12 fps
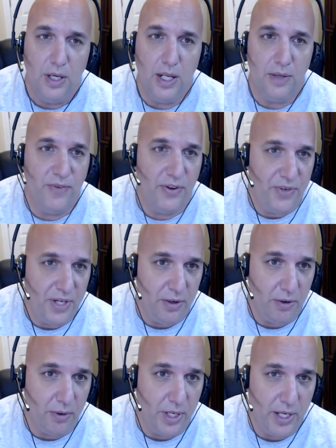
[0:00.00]
and 15
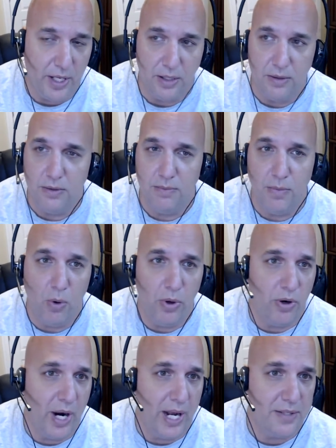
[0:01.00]
year old kid
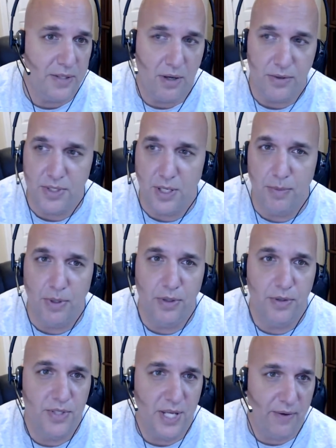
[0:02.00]
mowing grass all
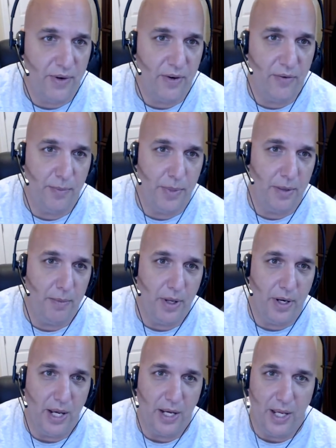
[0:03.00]
summer, saving every bit of
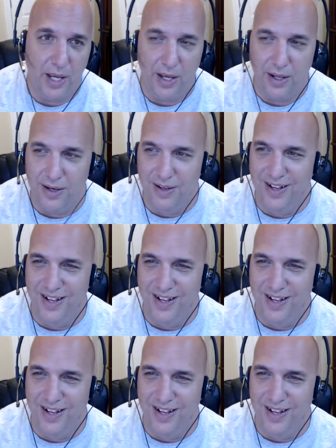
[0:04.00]
money I can.